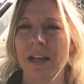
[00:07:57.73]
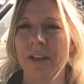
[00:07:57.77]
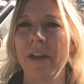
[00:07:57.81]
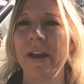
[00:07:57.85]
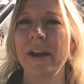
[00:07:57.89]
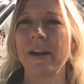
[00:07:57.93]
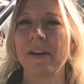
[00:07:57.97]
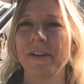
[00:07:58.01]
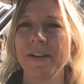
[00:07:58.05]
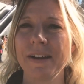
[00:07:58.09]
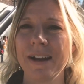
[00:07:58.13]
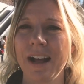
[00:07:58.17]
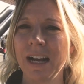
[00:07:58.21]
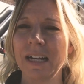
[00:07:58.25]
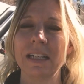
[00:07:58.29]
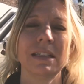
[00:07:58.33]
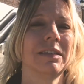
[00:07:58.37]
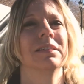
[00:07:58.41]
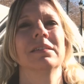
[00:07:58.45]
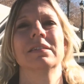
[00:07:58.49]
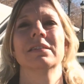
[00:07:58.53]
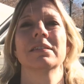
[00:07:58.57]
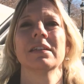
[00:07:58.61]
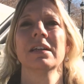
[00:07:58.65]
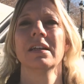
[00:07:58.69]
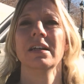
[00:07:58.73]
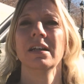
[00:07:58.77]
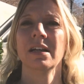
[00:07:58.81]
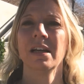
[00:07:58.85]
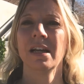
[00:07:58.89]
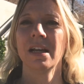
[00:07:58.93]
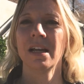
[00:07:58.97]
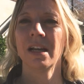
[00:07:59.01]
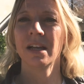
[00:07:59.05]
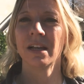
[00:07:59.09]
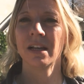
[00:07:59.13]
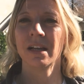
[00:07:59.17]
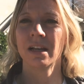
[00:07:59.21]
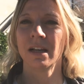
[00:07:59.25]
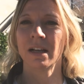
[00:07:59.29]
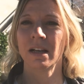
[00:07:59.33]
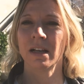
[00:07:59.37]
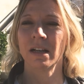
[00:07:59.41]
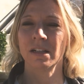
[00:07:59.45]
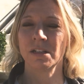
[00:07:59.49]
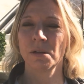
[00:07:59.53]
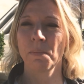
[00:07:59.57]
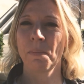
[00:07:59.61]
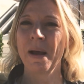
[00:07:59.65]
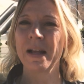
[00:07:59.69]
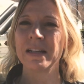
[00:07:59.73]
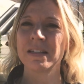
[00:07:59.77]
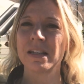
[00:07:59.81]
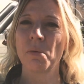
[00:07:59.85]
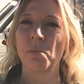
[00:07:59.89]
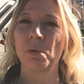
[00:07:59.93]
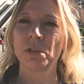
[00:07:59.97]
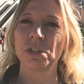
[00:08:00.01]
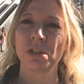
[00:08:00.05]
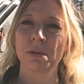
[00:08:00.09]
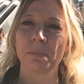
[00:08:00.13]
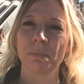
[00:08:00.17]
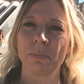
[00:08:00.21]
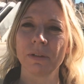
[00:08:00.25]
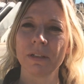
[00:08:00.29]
They are nice. Depends on what your